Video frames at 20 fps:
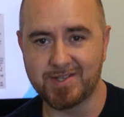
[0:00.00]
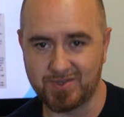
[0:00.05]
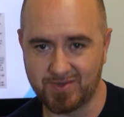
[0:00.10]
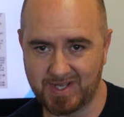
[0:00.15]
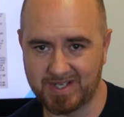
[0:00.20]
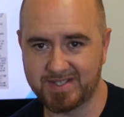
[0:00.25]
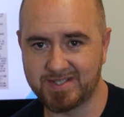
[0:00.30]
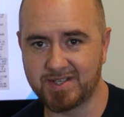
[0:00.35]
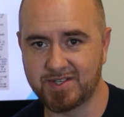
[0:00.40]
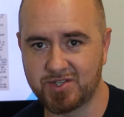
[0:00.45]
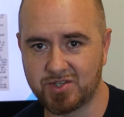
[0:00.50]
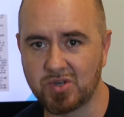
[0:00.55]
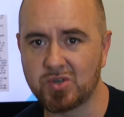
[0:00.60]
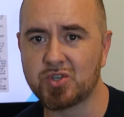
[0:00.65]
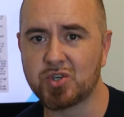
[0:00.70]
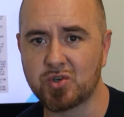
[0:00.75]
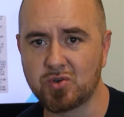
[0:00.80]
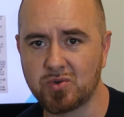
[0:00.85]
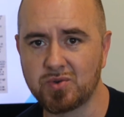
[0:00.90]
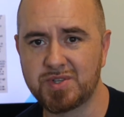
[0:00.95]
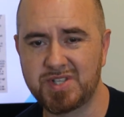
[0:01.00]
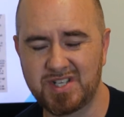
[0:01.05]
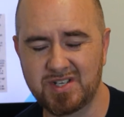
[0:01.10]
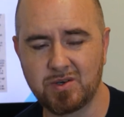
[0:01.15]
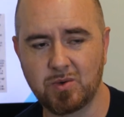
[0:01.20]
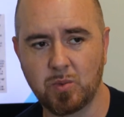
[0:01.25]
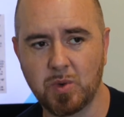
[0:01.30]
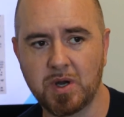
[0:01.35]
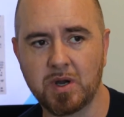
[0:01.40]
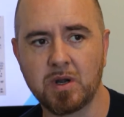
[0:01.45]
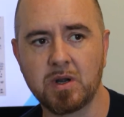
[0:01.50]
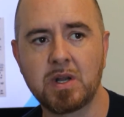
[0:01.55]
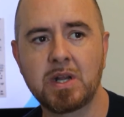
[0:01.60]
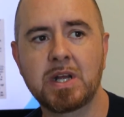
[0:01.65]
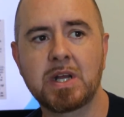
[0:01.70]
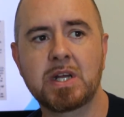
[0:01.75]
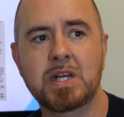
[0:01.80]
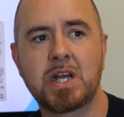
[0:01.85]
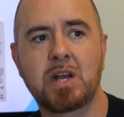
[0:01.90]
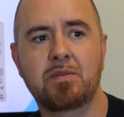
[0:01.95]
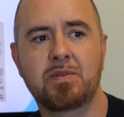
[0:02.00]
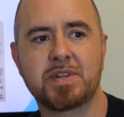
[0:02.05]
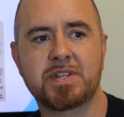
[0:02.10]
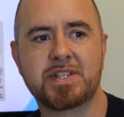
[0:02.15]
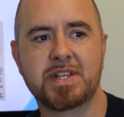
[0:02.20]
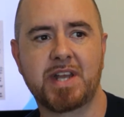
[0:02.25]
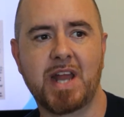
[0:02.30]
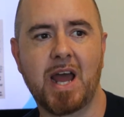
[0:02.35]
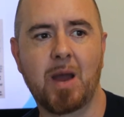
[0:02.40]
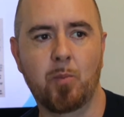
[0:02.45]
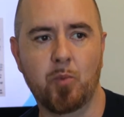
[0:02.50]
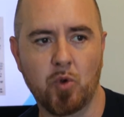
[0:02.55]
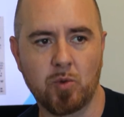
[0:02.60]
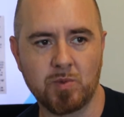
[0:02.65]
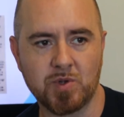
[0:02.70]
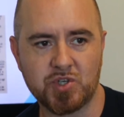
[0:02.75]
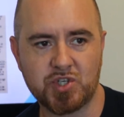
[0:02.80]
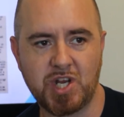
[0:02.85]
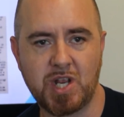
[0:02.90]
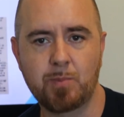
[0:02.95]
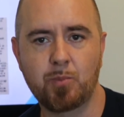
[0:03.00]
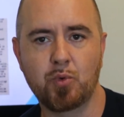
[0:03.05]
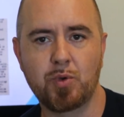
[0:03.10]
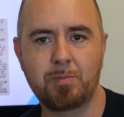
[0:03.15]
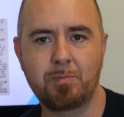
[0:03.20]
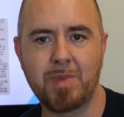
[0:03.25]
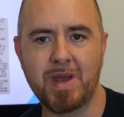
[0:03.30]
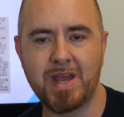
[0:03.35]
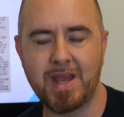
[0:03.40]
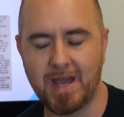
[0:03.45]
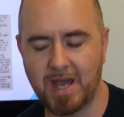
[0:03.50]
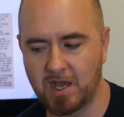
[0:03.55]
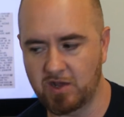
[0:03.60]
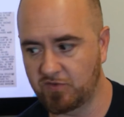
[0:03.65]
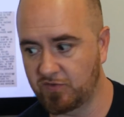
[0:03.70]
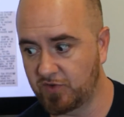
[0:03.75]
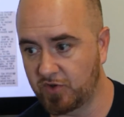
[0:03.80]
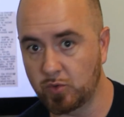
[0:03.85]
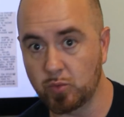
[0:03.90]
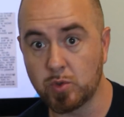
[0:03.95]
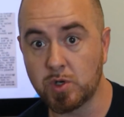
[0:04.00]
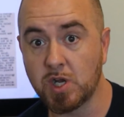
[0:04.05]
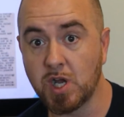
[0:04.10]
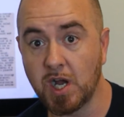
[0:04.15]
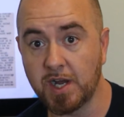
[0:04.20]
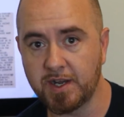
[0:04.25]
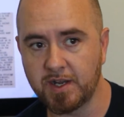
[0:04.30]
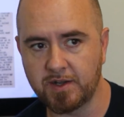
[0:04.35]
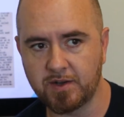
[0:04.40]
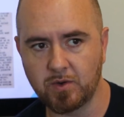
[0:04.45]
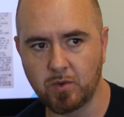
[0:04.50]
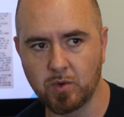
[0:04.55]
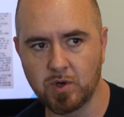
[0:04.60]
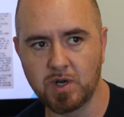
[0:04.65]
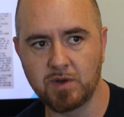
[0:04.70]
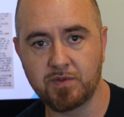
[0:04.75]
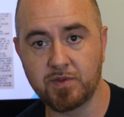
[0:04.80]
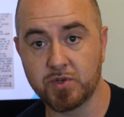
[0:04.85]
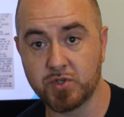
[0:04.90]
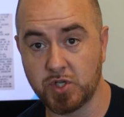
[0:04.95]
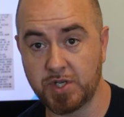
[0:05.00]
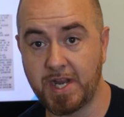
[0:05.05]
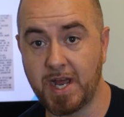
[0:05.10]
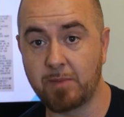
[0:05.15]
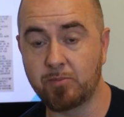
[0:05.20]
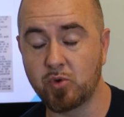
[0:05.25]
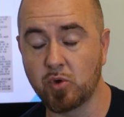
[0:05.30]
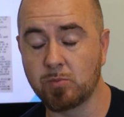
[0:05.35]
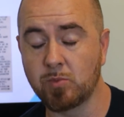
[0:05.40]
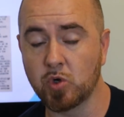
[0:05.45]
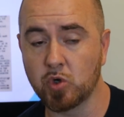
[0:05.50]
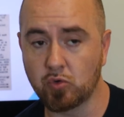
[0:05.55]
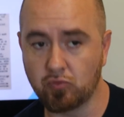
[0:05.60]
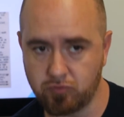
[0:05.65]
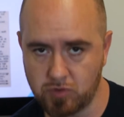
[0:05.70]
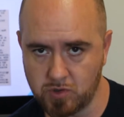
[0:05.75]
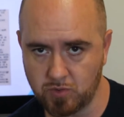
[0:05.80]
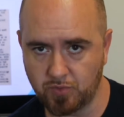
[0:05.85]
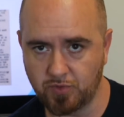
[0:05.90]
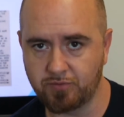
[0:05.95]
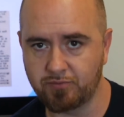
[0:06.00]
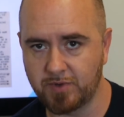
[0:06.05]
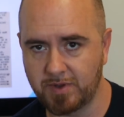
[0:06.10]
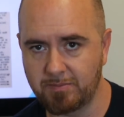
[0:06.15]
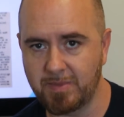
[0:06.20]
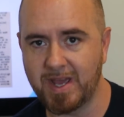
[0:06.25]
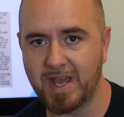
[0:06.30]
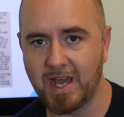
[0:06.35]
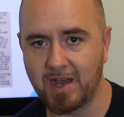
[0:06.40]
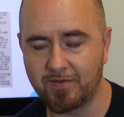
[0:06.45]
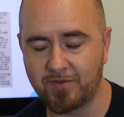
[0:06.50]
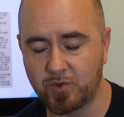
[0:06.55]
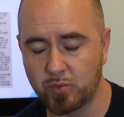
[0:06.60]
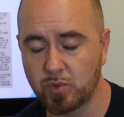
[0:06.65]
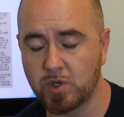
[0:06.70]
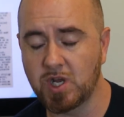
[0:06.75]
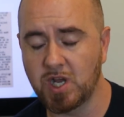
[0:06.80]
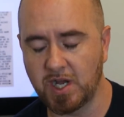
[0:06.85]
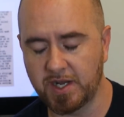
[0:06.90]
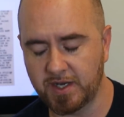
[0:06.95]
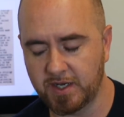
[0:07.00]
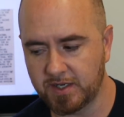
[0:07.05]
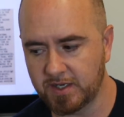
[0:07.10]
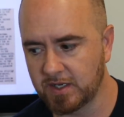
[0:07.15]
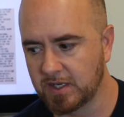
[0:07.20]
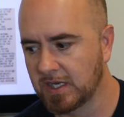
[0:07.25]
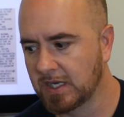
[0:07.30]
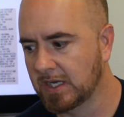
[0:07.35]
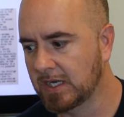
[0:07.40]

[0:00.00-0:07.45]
So that's the surgical deal where if it's an abnormal shape, we may have to cut it, or if there's an abnormal growth, we may have to cut it,